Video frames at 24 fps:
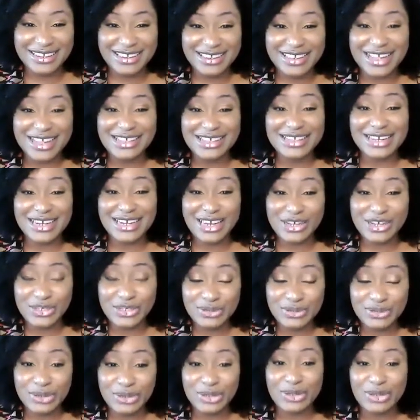that's going to get
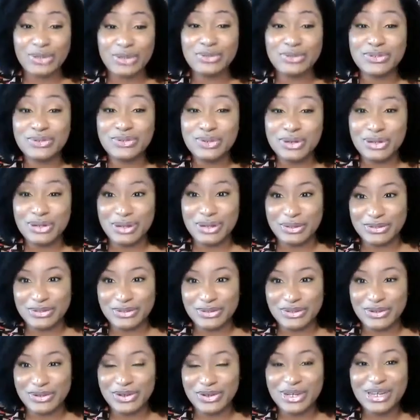you closer and
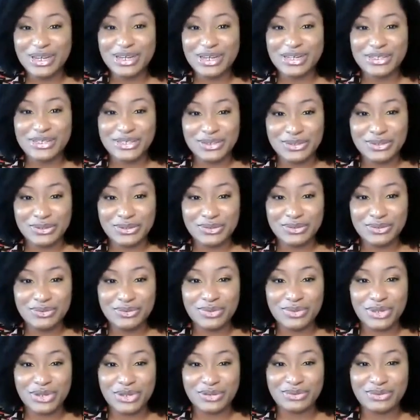closer to
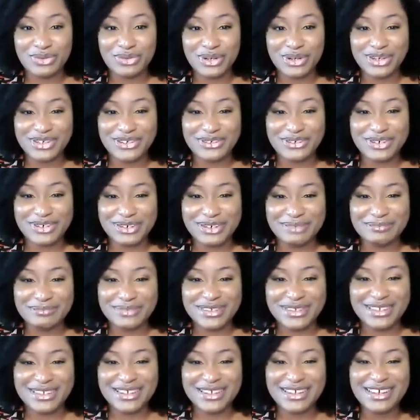your
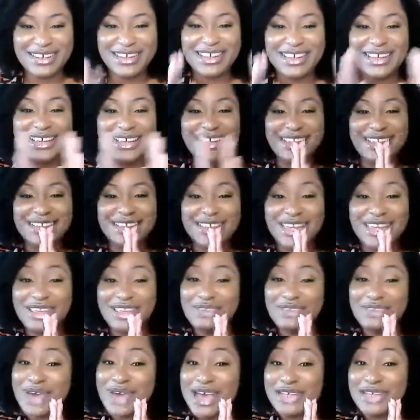dreams. Thank
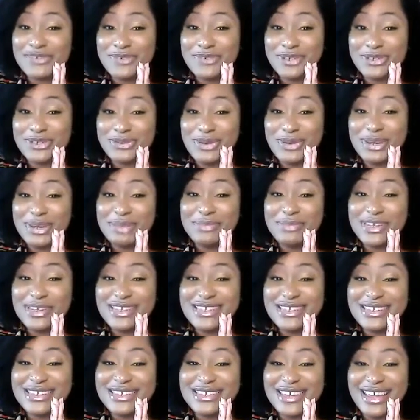you guys for joining me
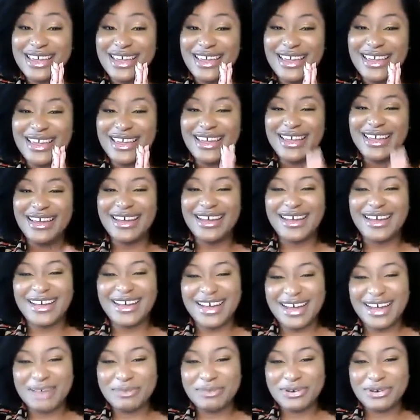today.
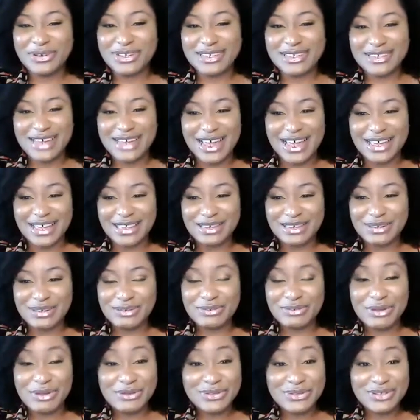I'm
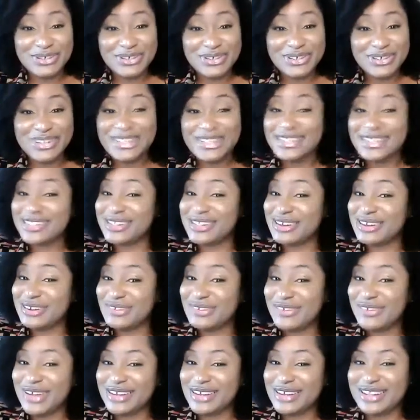Chrisnatha,
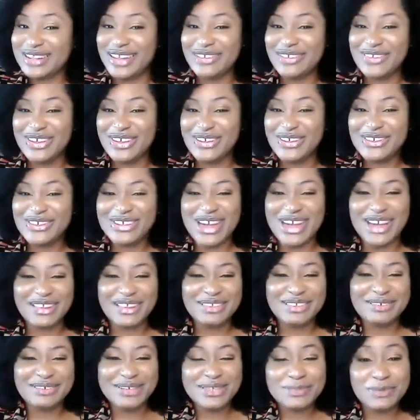certified life coach,
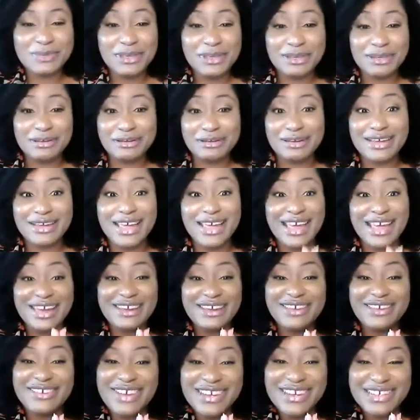author, and speaker, and I had a
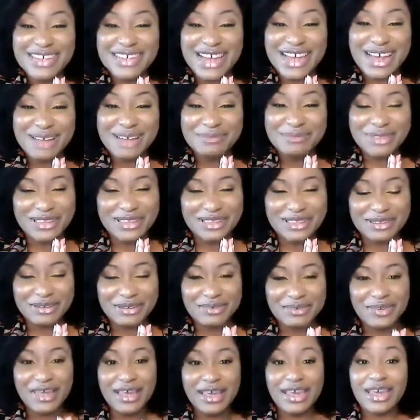great time with
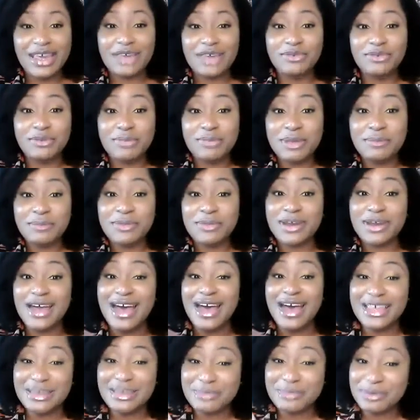you. And remember,
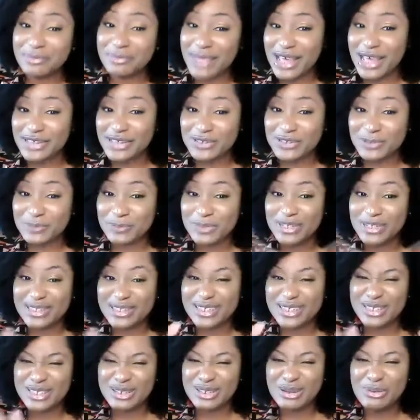I am a masterpiece,
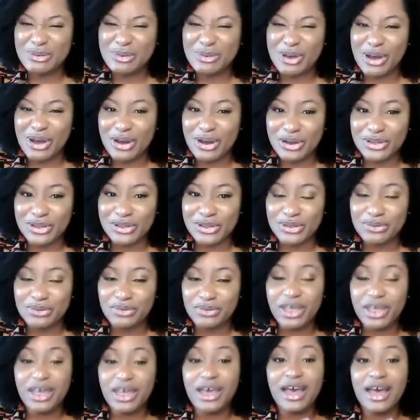and so are you.
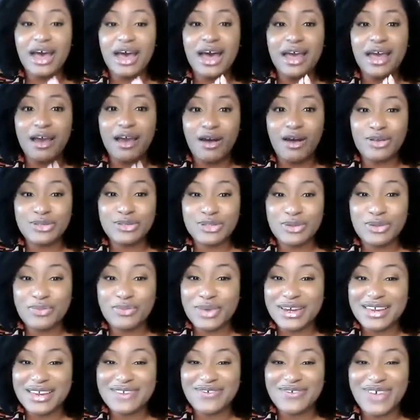I also
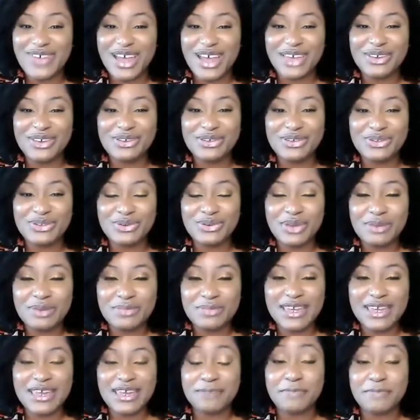want to invite you to join
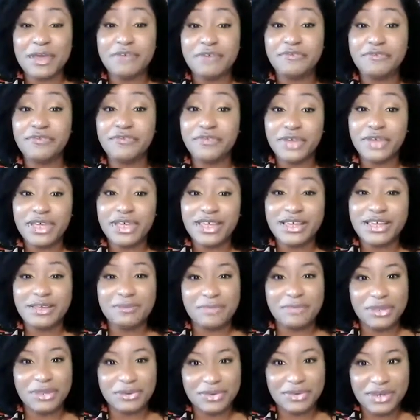me in my free
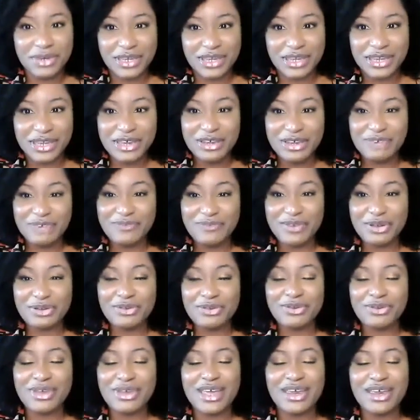community for
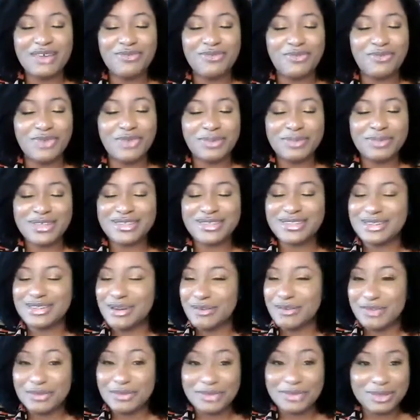creative women
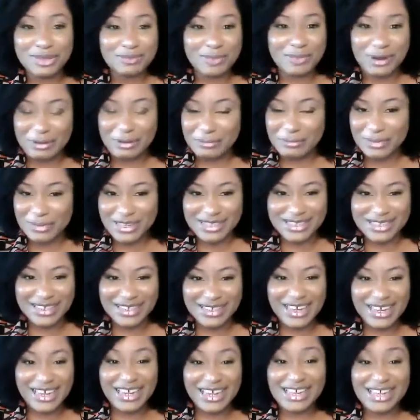serving with purpose.
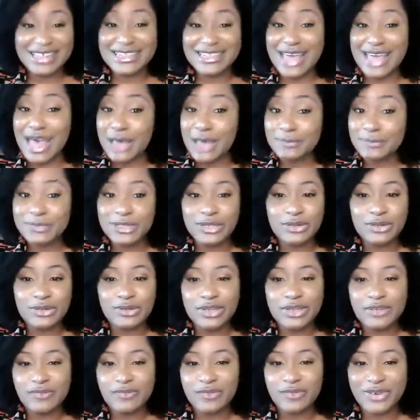It's
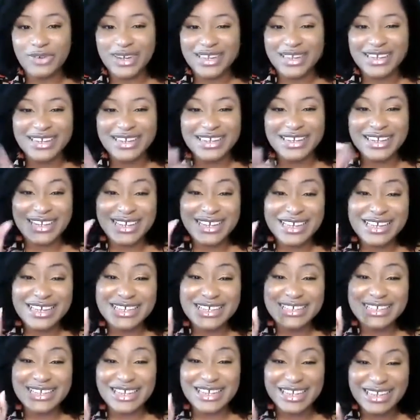absolutely free. The link
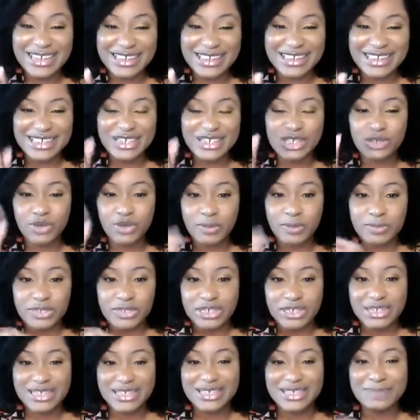is in the
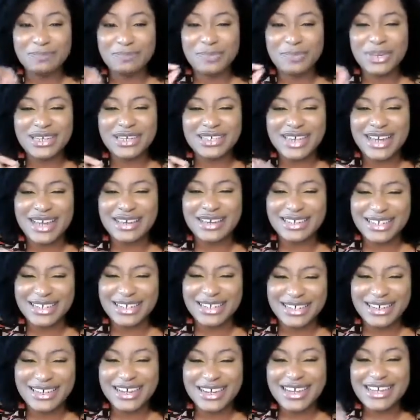description. It's
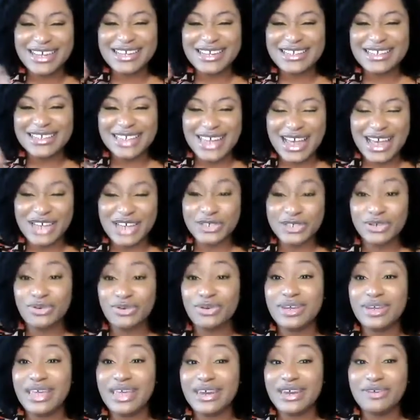
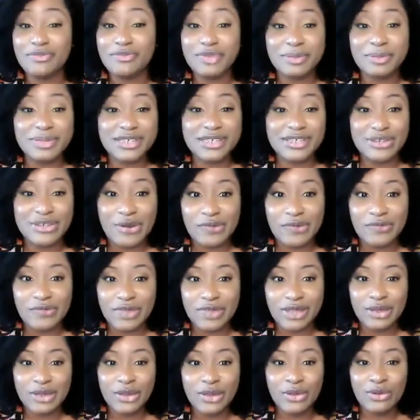bit.ly/creative women
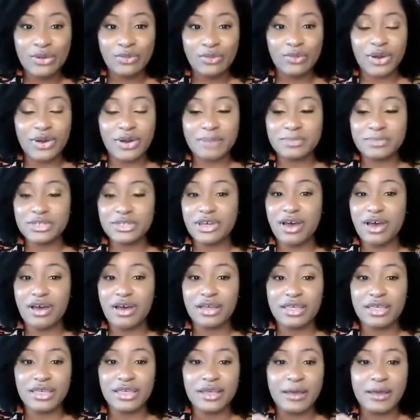serving, where I'm
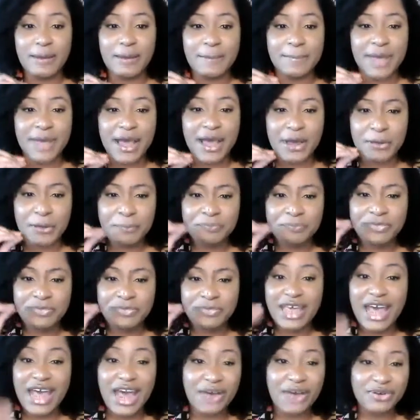talking about
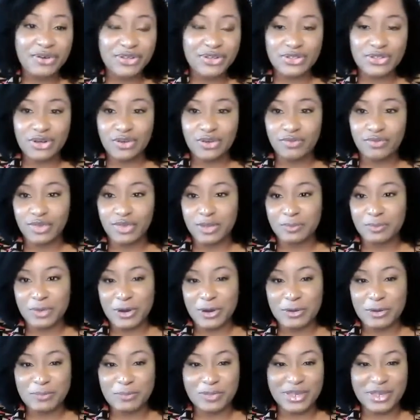how to serve with
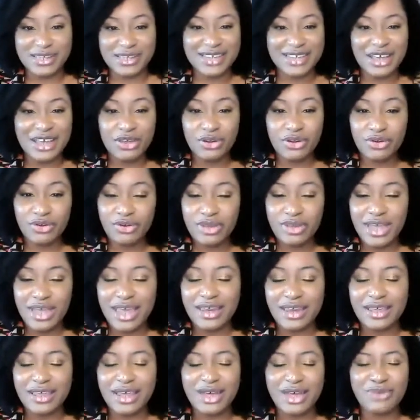purpose,
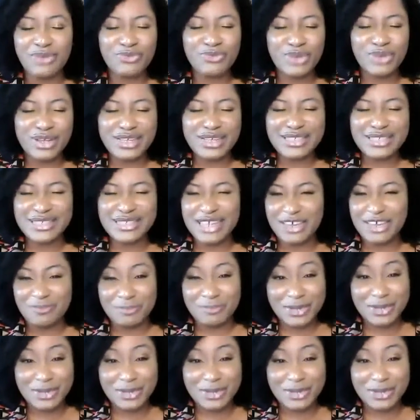creating a really safe